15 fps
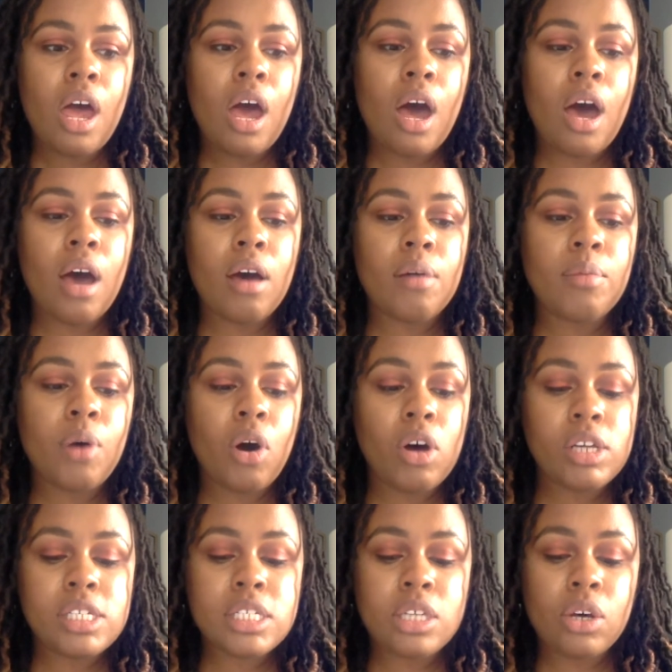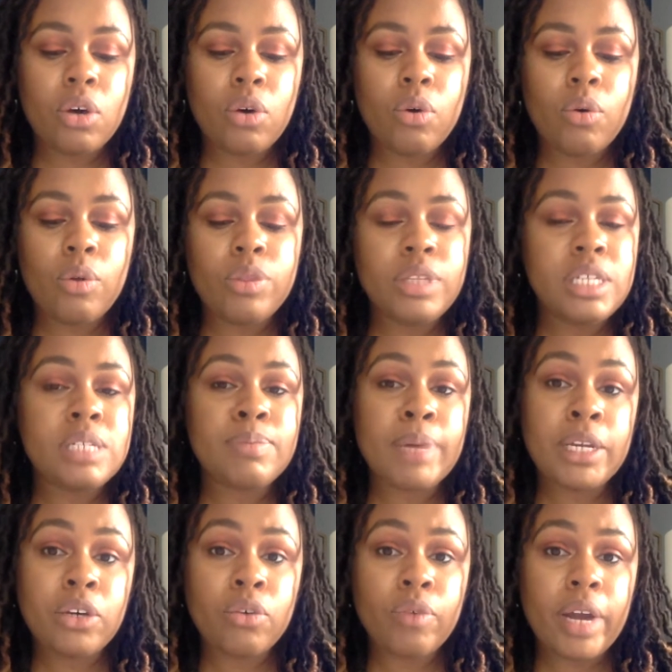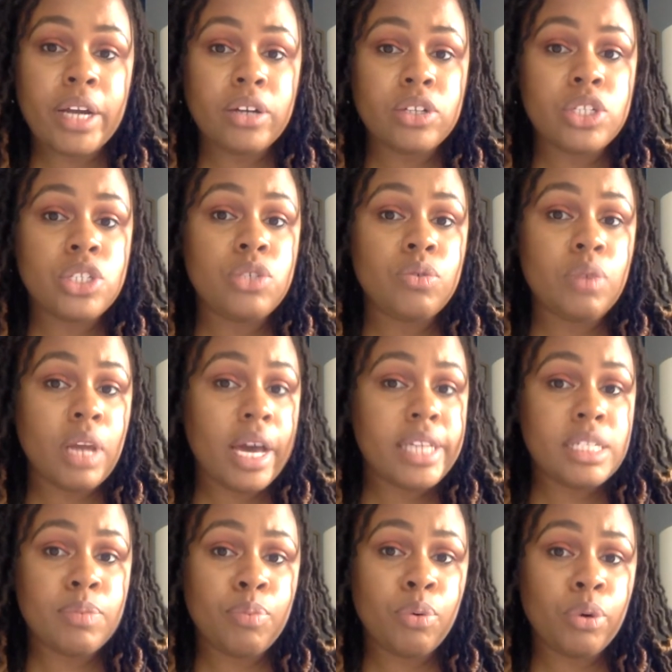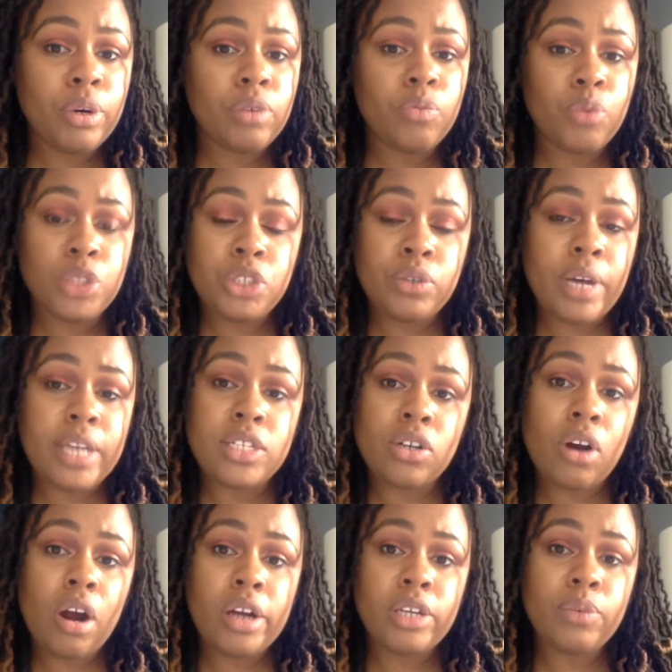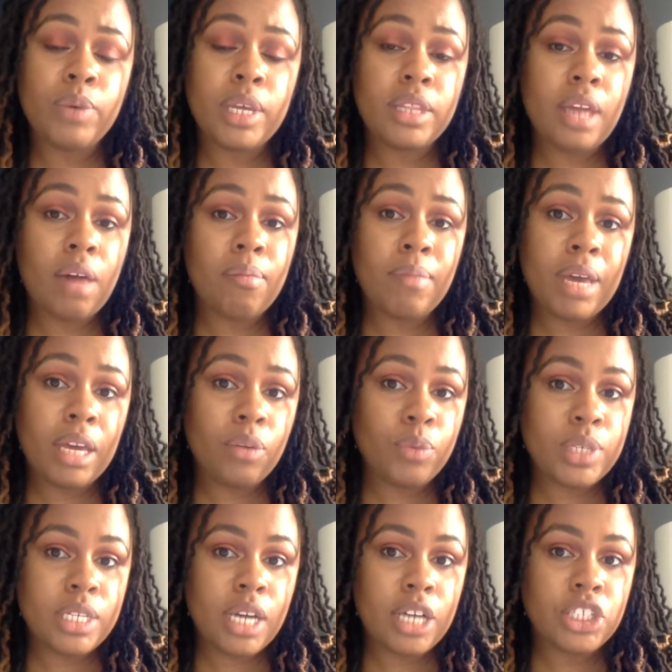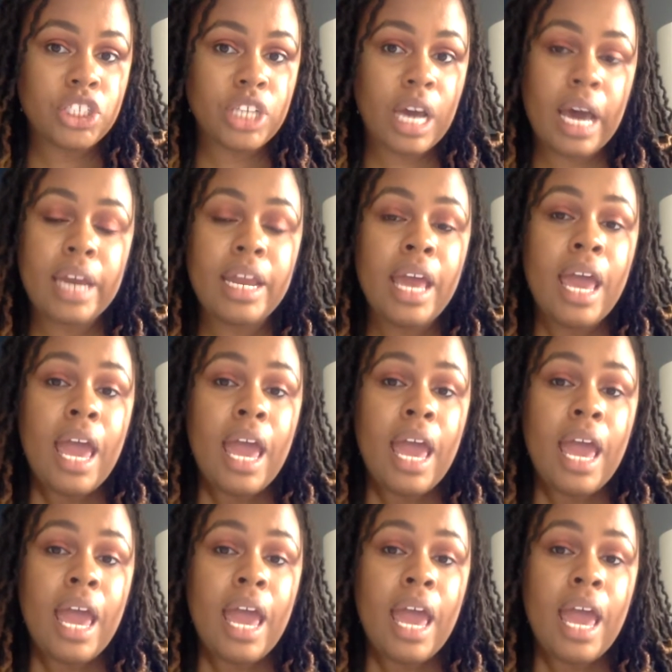Also, these medical records do not support what you guys are arguing, that Megan was not shot.